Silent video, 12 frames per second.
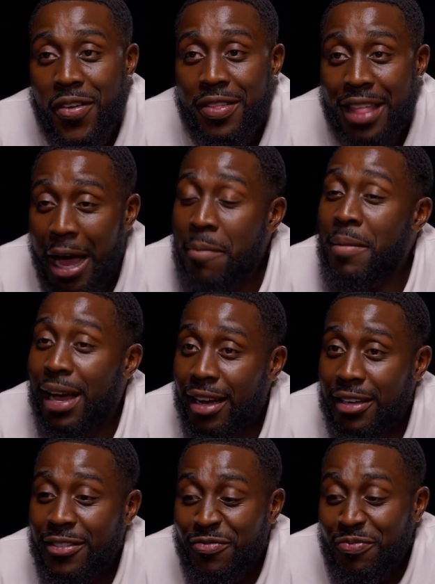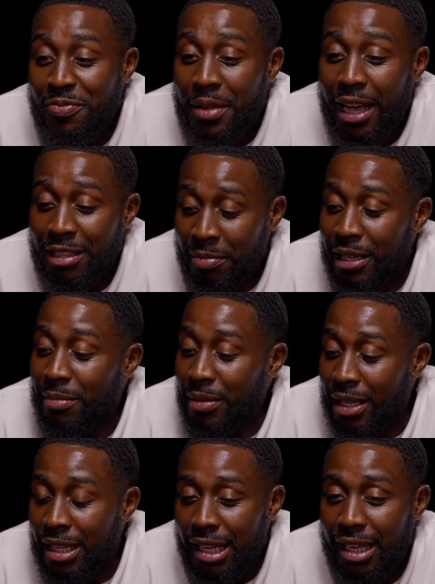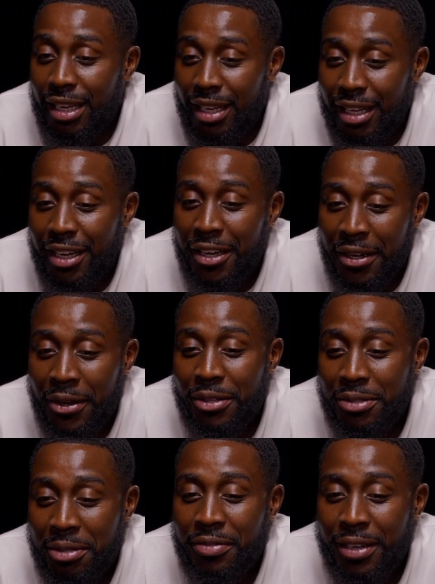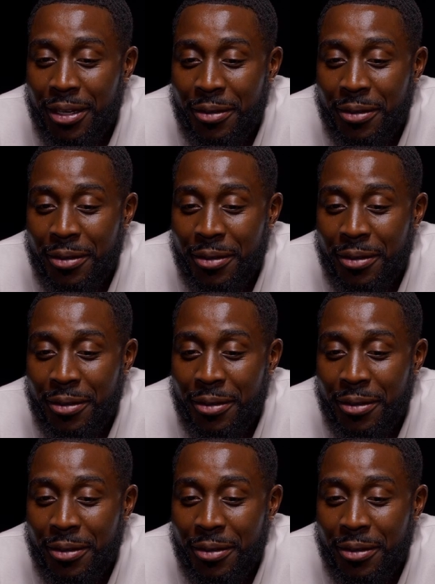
That Mac has made me a lot of,